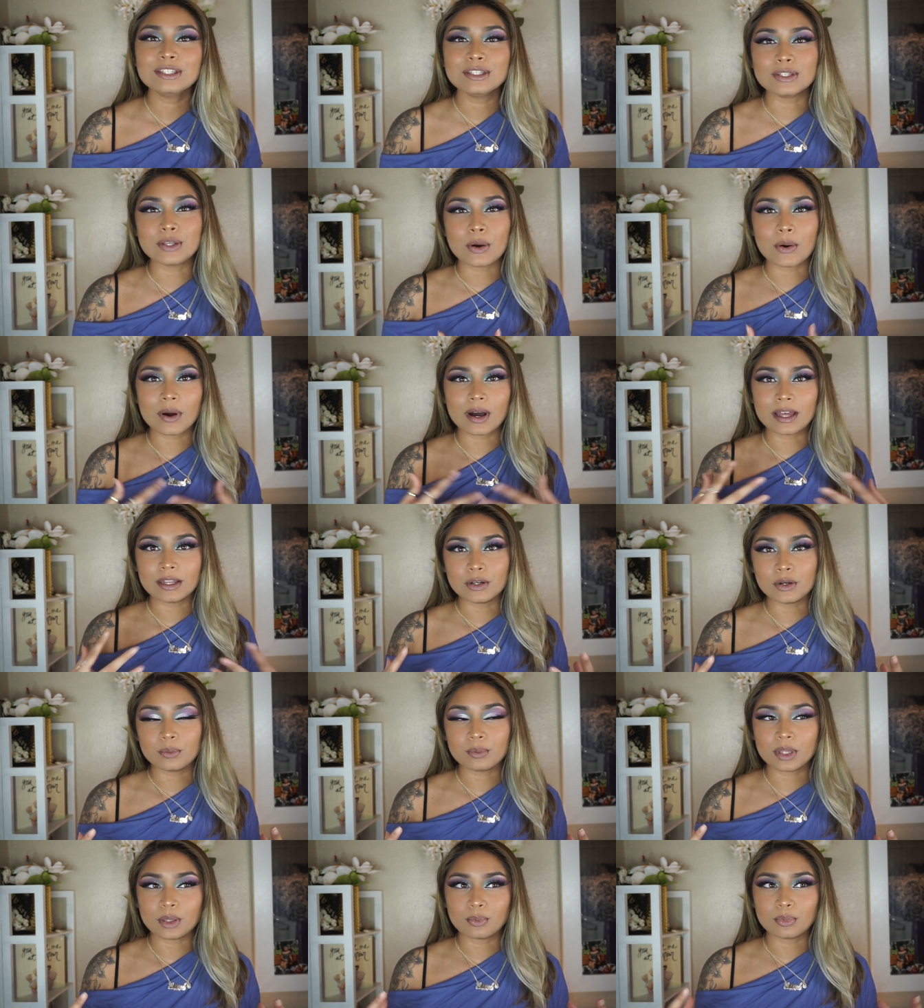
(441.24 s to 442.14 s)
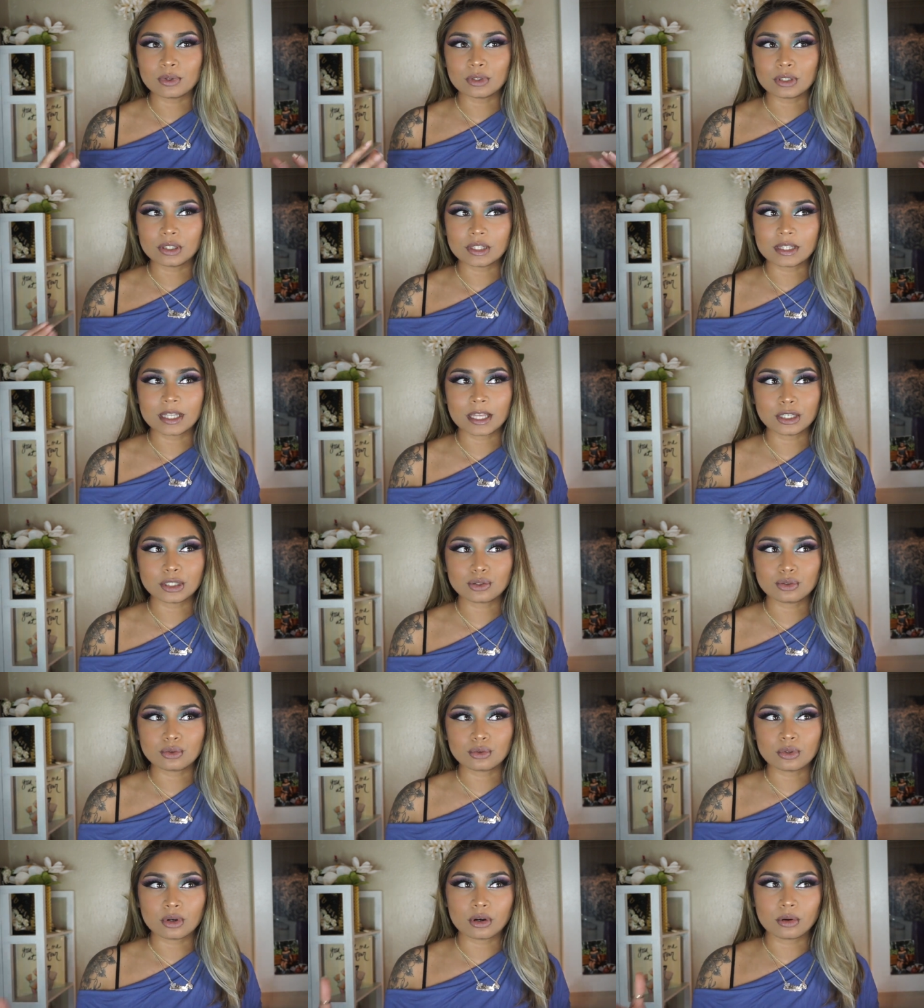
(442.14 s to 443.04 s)
So I know people like
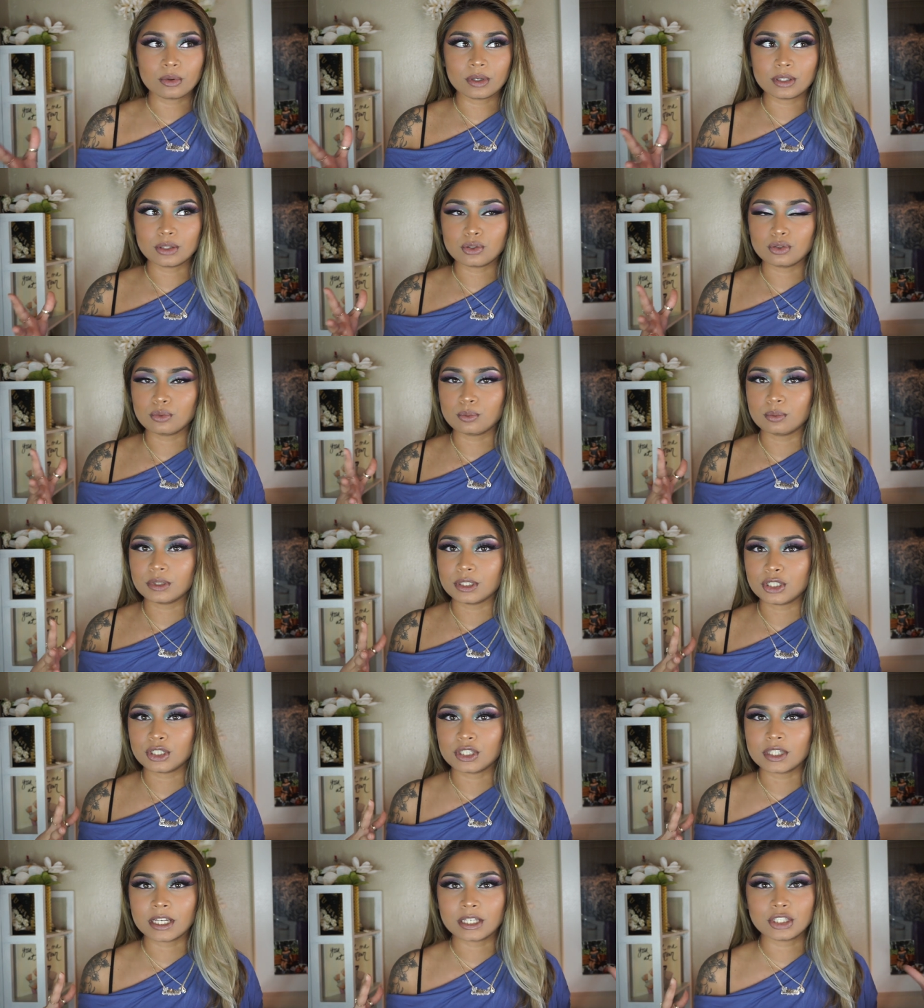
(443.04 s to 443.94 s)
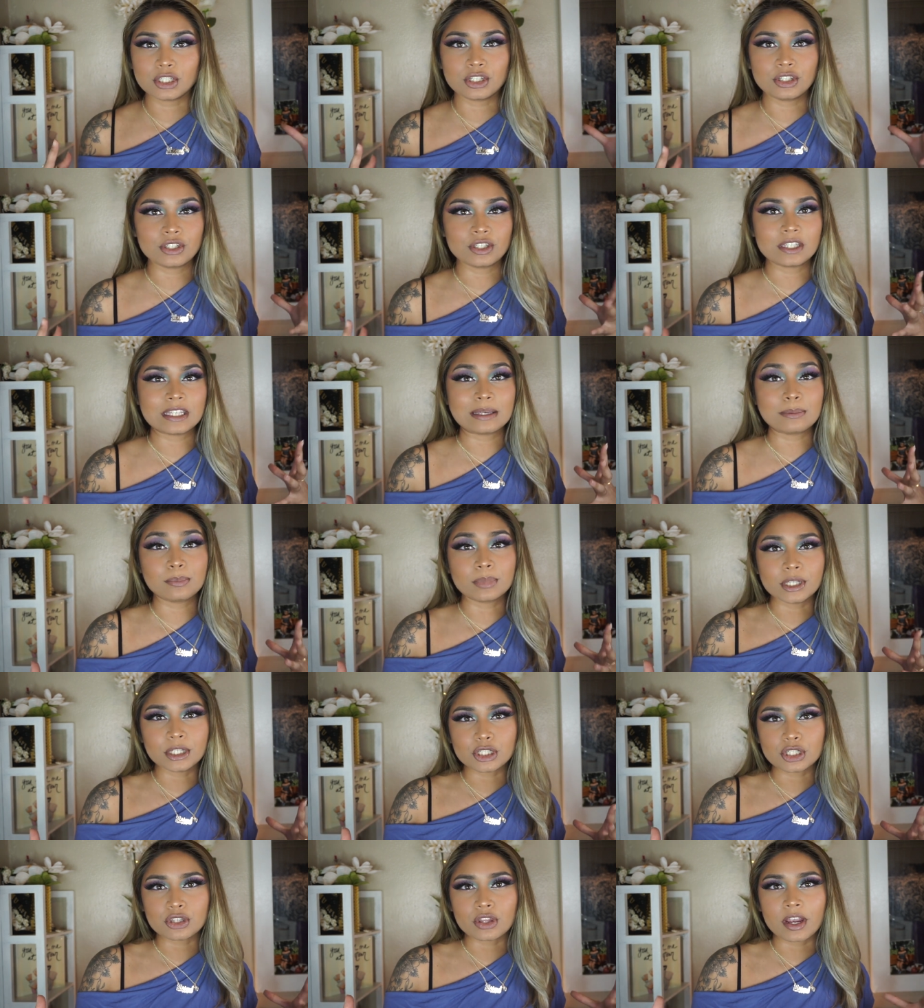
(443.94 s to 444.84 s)
to go into bleach sessions. They
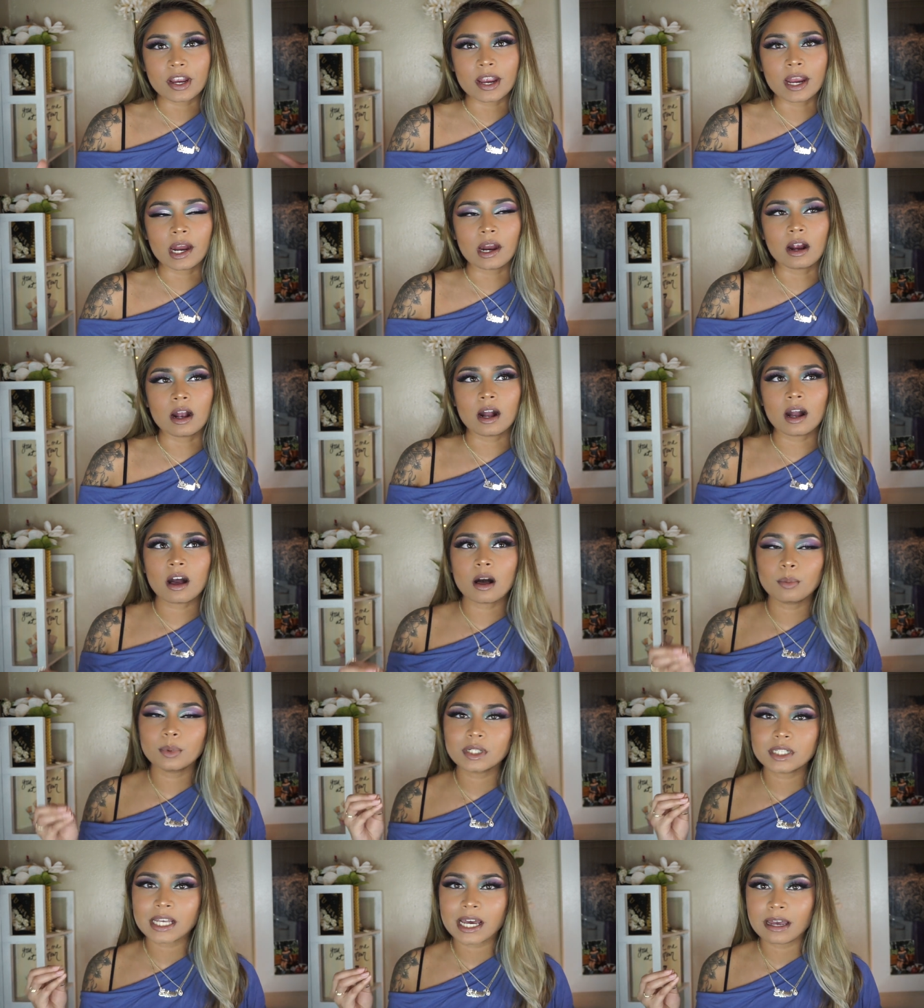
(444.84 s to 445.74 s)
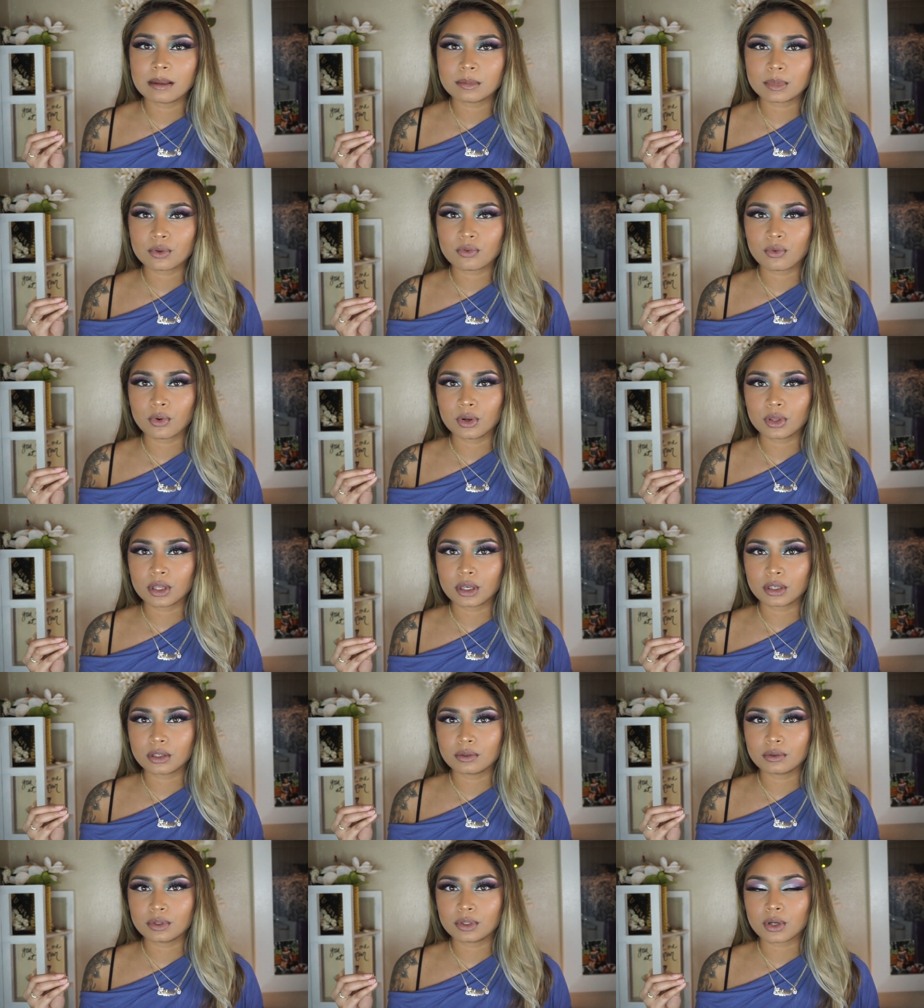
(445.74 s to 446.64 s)
bleach their hair a couple times before they
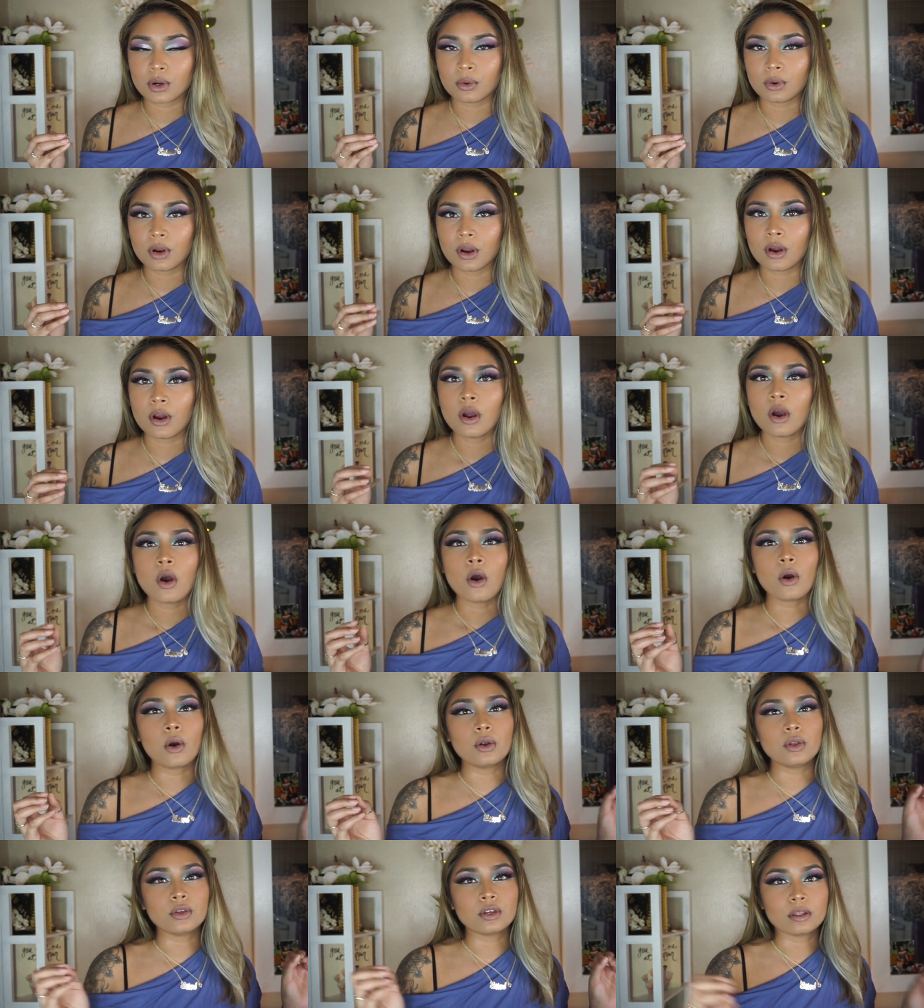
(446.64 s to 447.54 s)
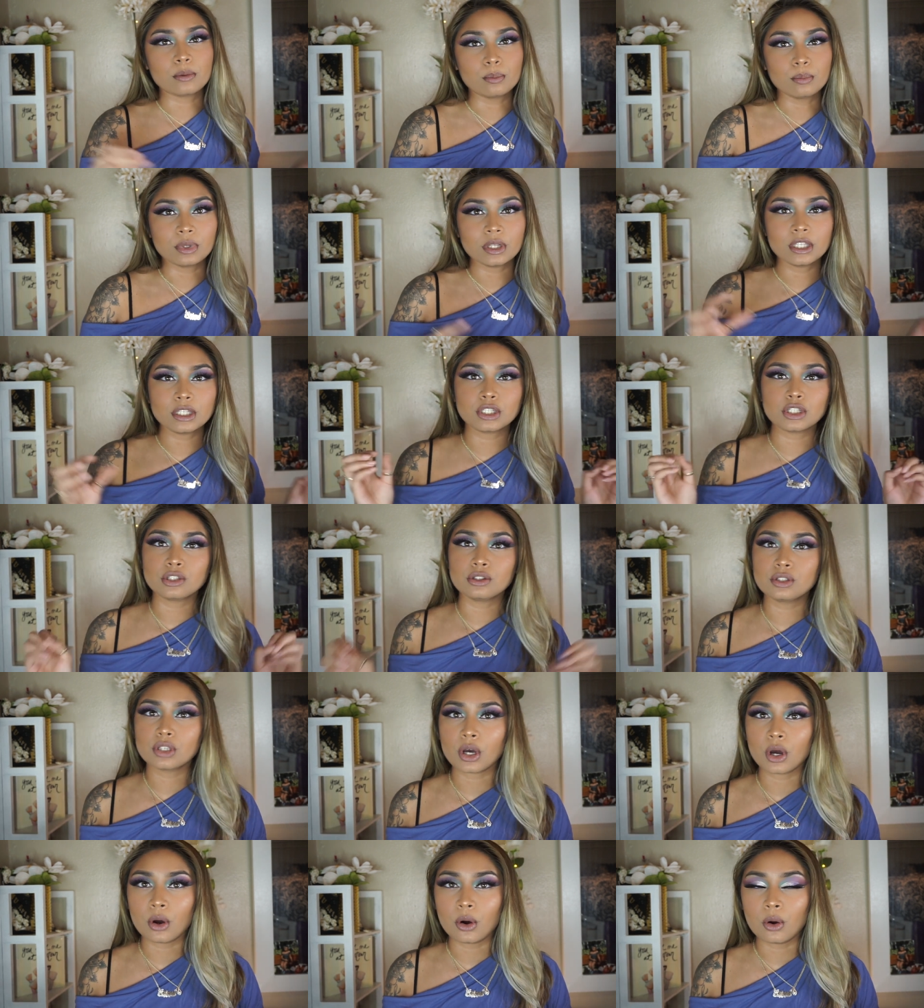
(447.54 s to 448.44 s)
use toner or you can bleach
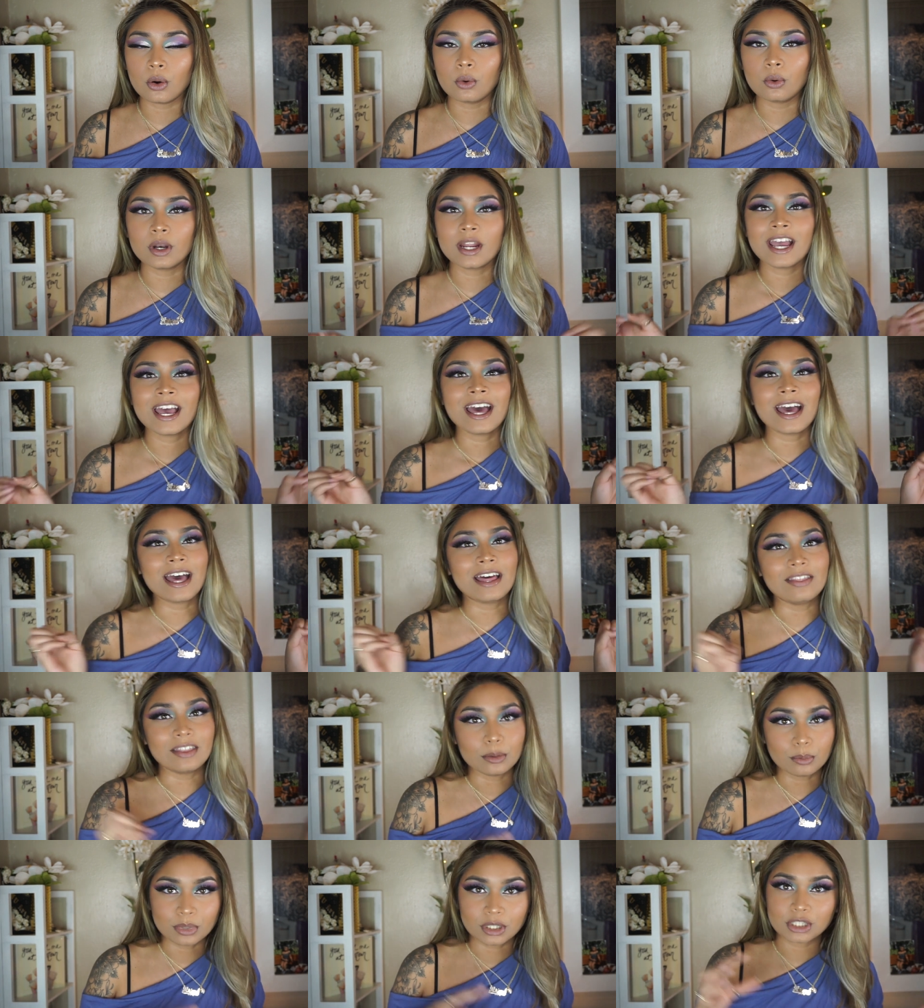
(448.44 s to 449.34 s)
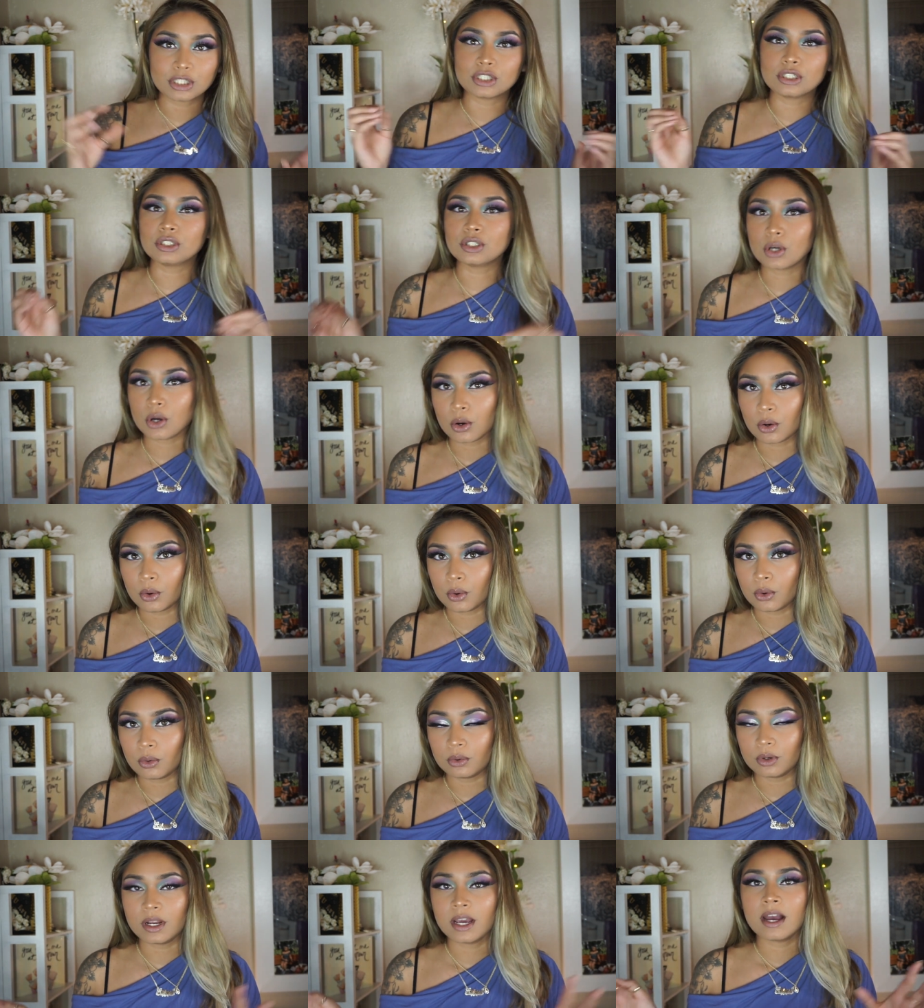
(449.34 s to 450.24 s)
and tone and then bleach and
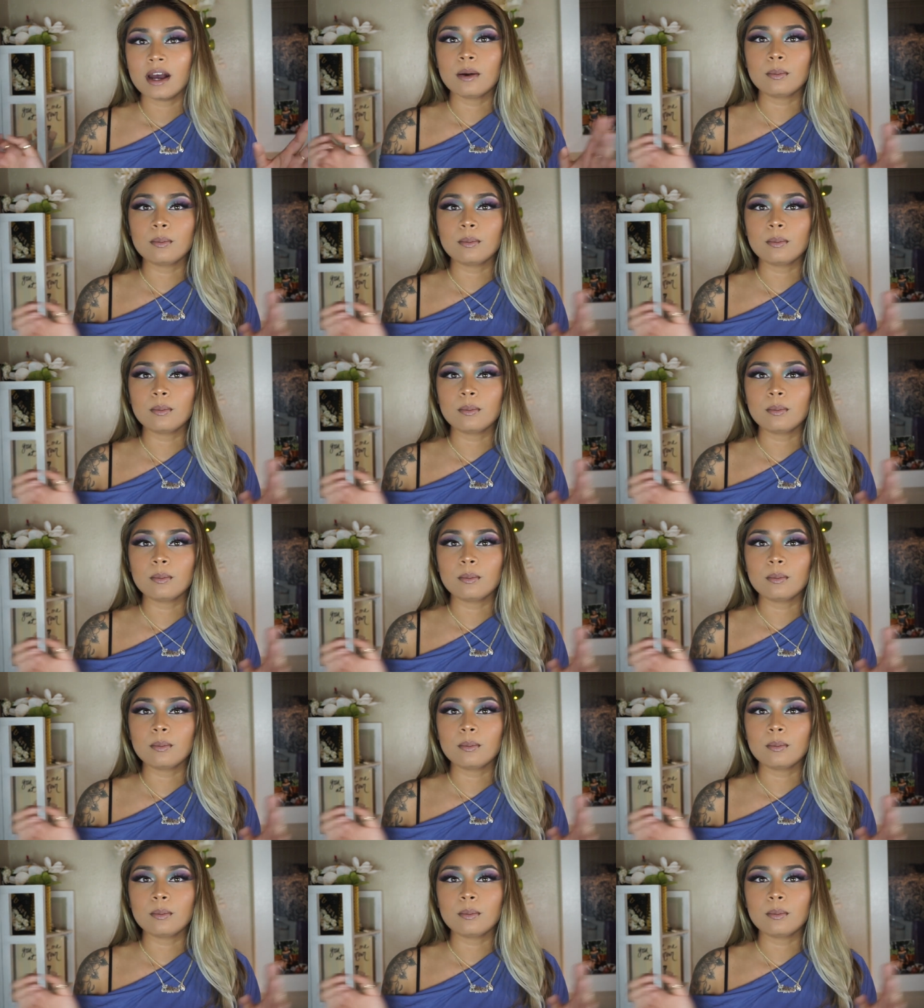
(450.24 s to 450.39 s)
tone.